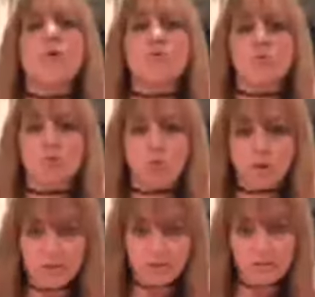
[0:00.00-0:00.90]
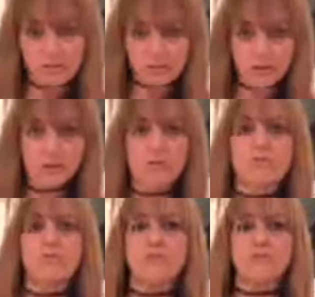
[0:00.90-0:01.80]
real
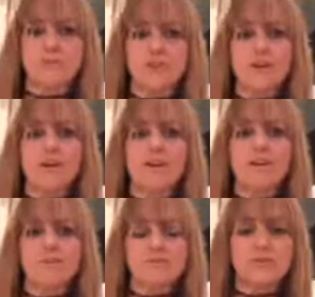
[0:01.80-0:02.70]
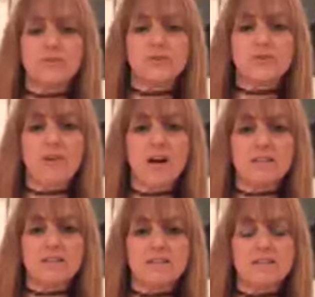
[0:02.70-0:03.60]
fruit for their infused
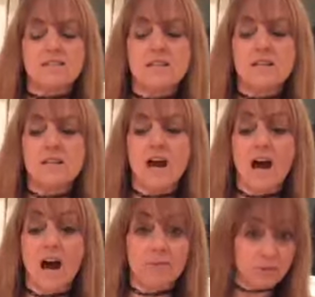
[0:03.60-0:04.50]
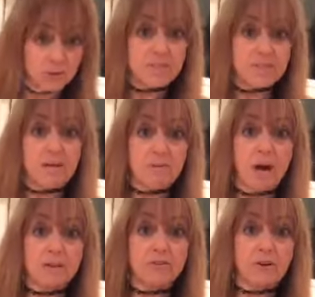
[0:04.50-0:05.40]
vodkas. Um, so it's Cape
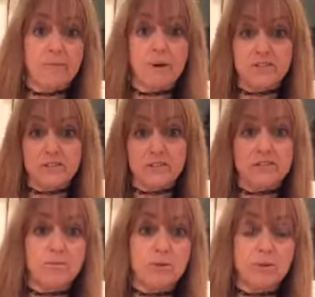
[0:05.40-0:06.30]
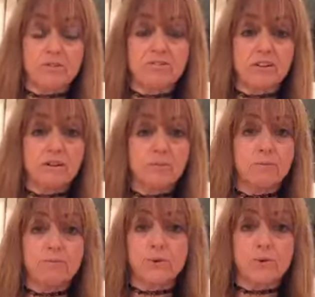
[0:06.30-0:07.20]
Cod cranberries and it's a beautiful
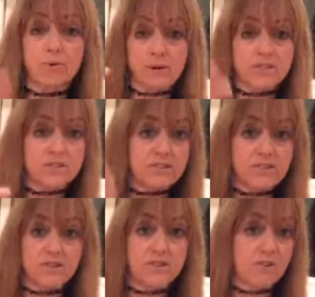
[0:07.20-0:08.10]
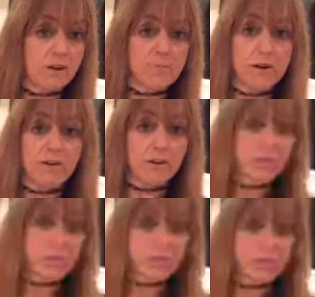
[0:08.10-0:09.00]
gorgeous cranberry
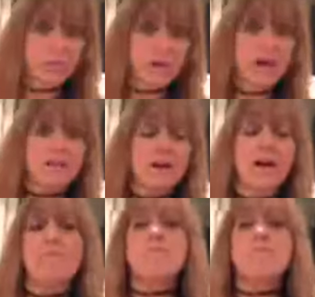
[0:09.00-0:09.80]
hued vodka.